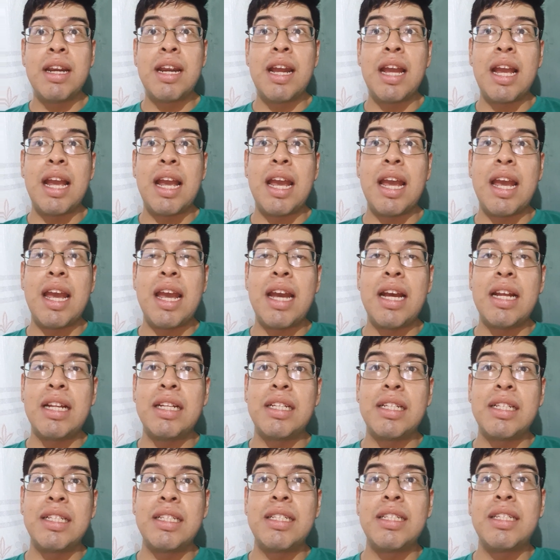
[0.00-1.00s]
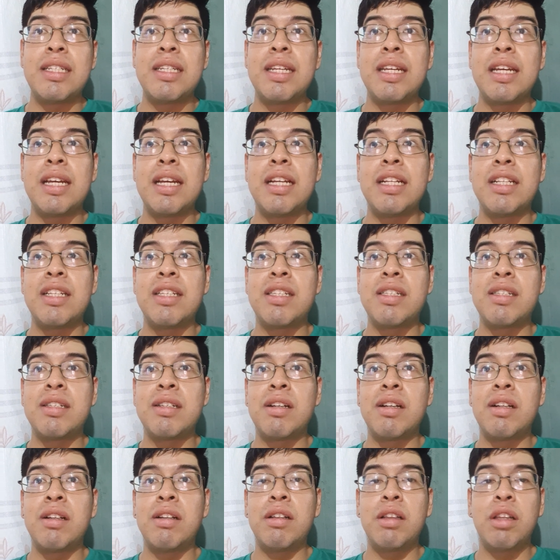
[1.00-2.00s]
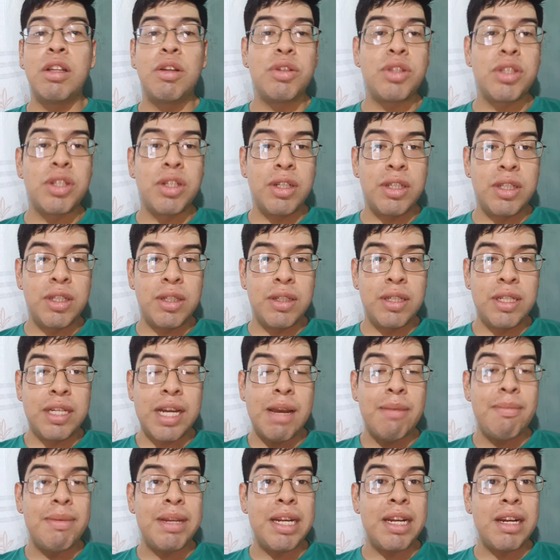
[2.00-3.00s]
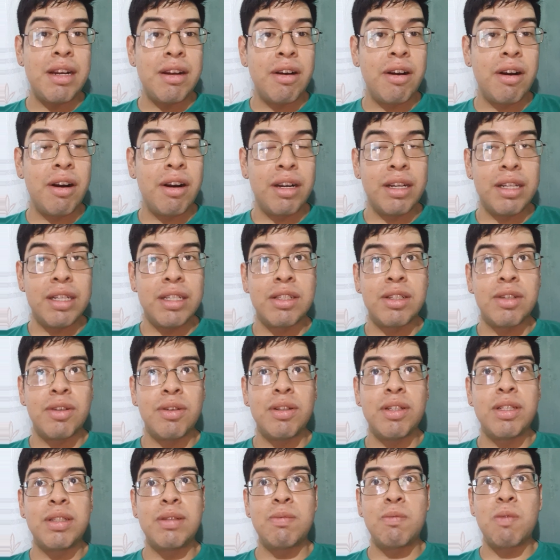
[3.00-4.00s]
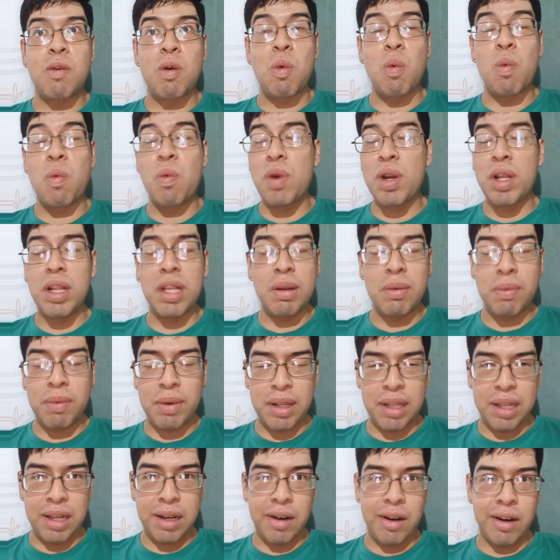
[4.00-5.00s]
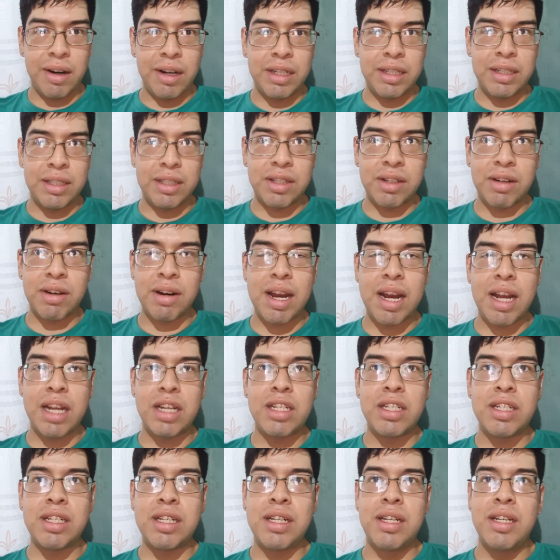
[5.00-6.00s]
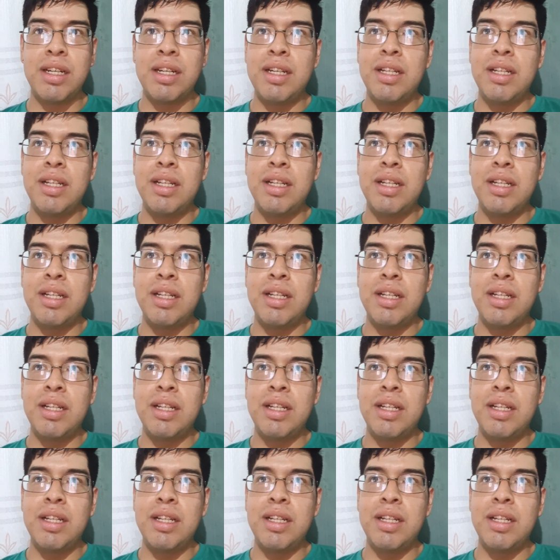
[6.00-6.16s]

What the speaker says: and it's closer to diamond in hardness, so it's really, really hard to scratch.